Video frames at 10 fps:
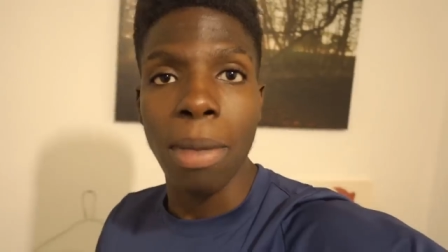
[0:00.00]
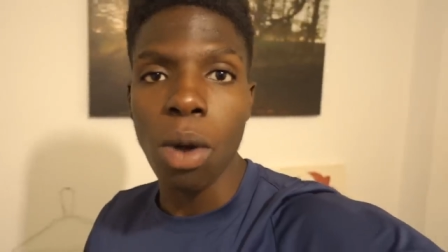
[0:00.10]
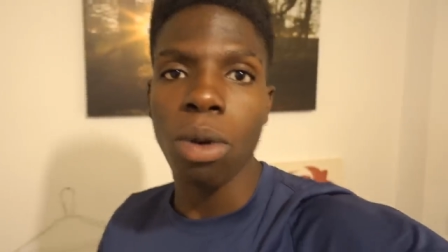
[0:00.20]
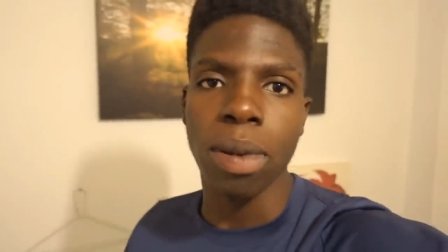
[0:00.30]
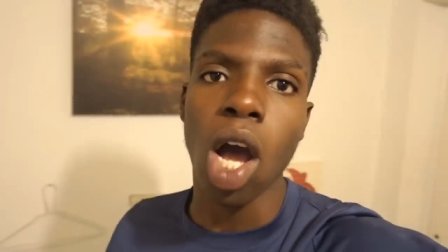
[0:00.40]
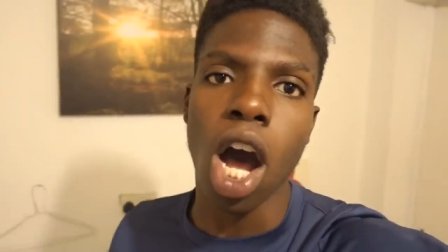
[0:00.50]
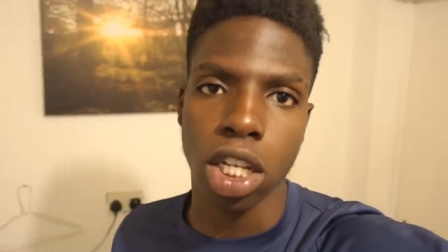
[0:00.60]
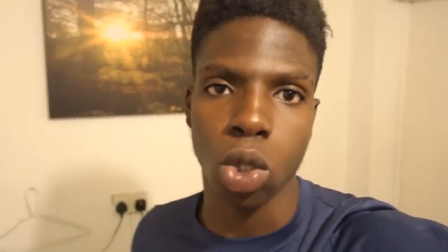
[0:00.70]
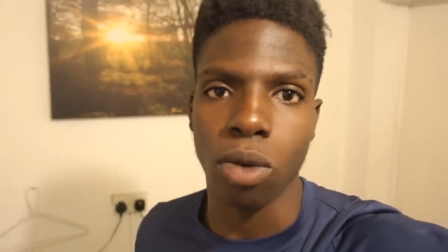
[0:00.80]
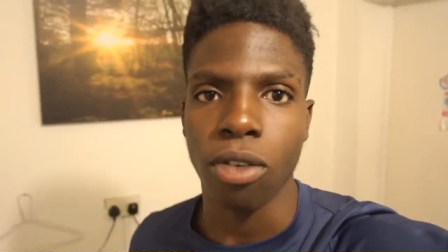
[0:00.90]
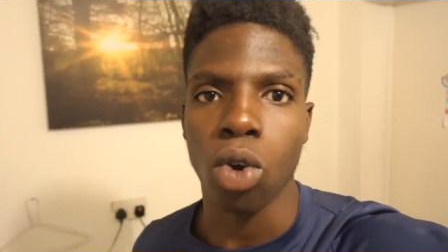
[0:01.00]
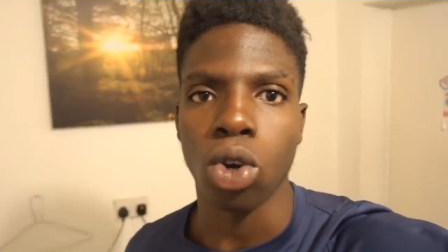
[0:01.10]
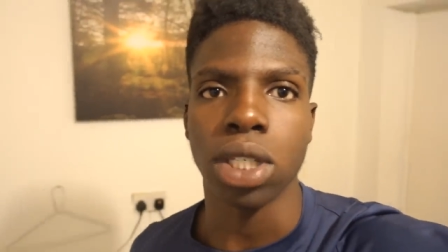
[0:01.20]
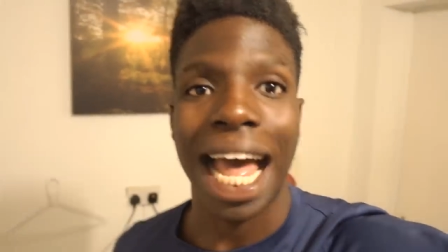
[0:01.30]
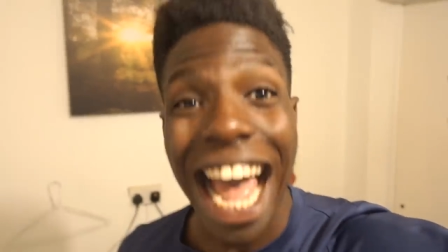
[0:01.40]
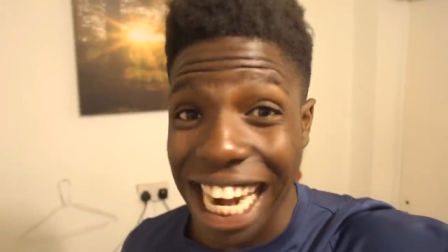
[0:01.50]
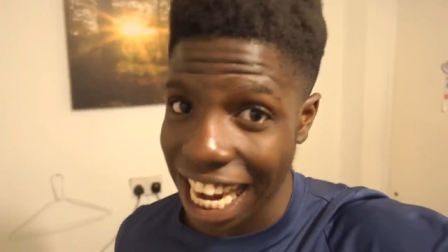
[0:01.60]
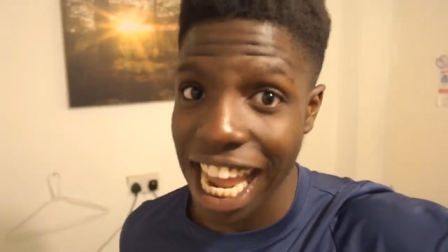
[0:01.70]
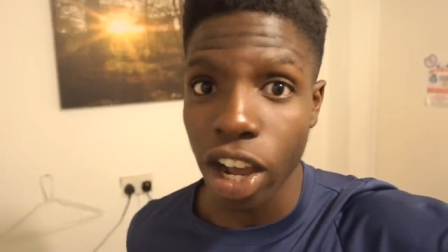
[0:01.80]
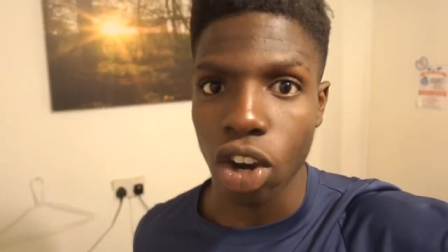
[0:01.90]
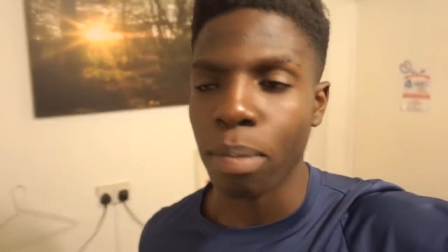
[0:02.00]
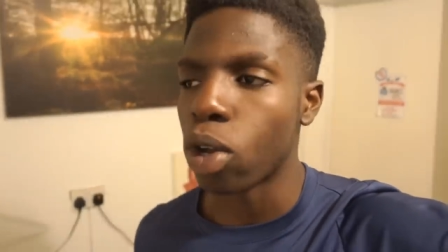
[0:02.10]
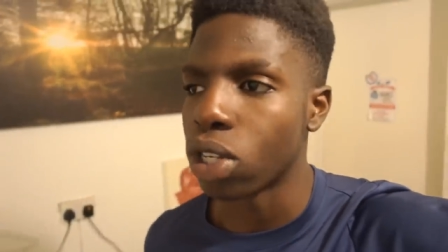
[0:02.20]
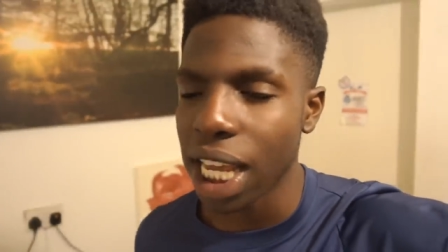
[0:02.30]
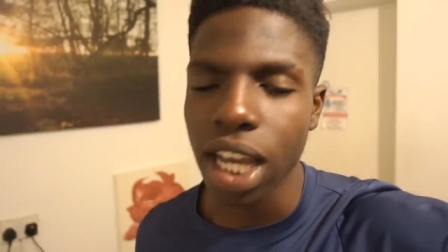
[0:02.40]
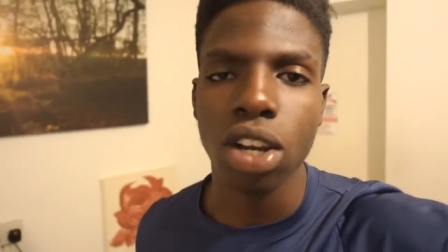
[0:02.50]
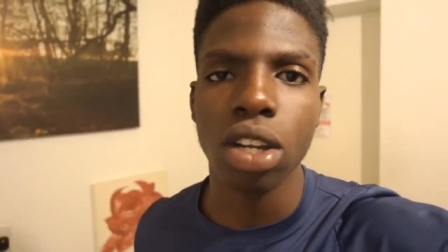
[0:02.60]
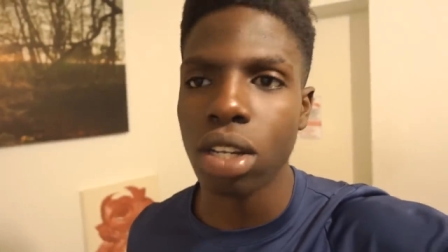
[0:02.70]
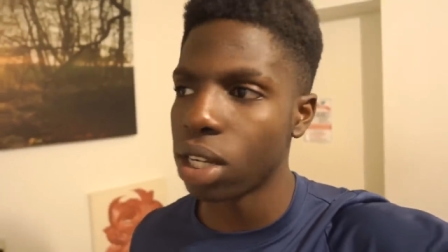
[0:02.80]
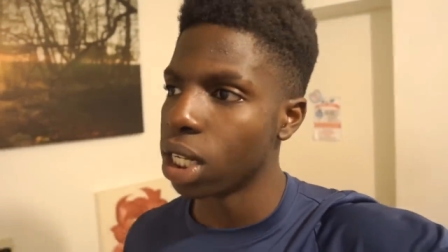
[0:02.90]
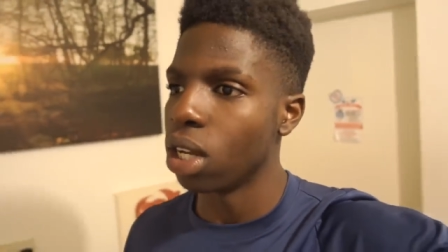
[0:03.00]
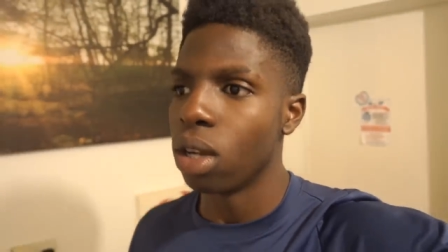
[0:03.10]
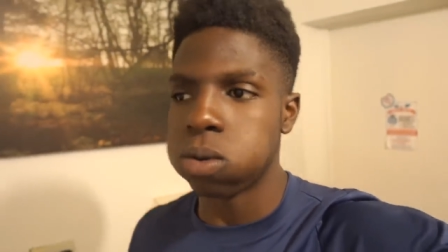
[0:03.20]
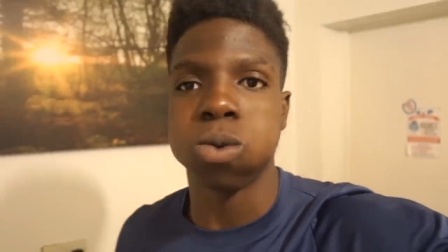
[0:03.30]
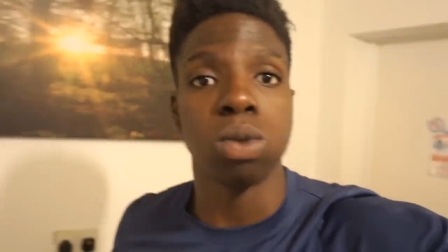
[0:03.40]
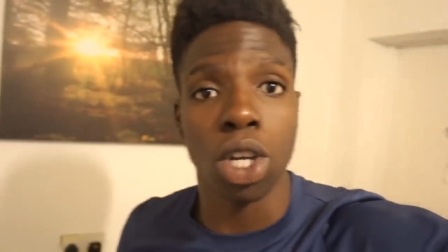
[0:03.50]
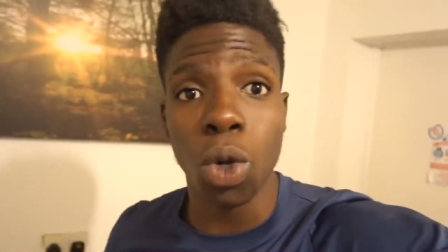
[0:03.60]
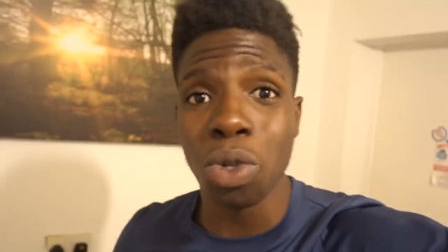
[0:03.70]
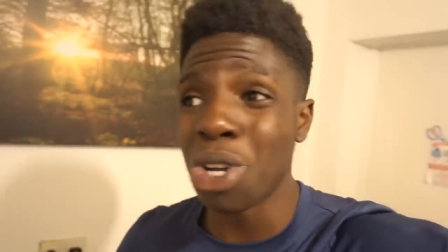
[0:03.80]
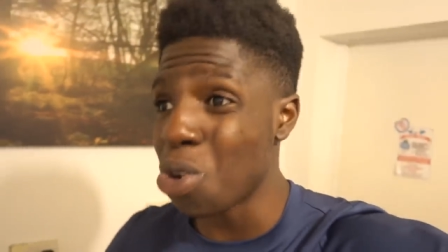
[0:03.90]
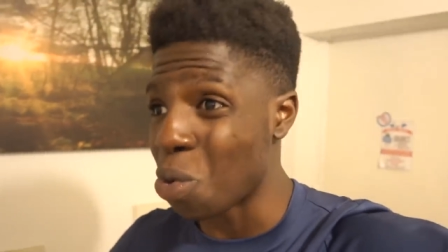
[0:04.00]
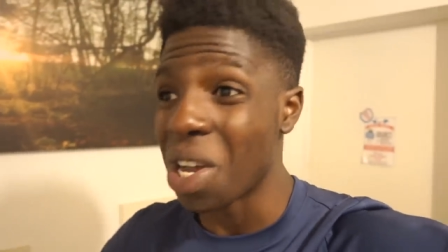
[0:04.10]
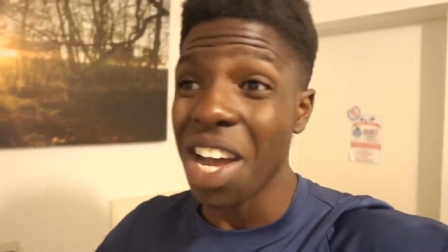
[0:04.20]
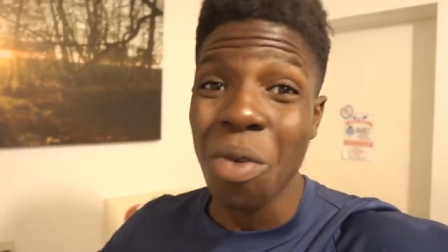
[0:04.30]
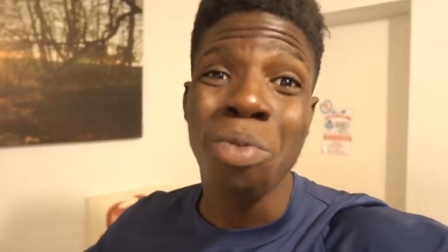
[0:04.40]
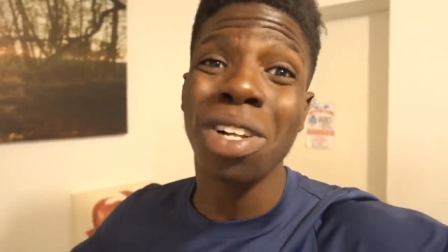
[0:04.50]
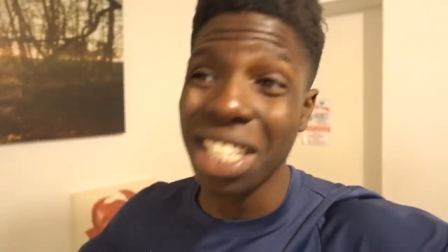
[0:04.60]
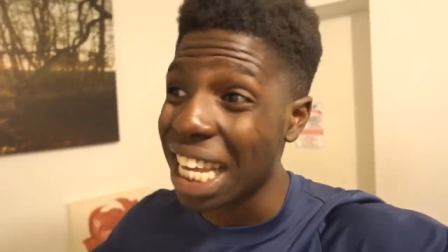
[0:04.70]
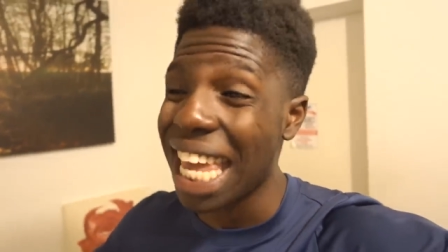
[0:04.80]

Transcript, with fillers: mine would be Arsenal, of course, Bruh. and England because England 2-2. What a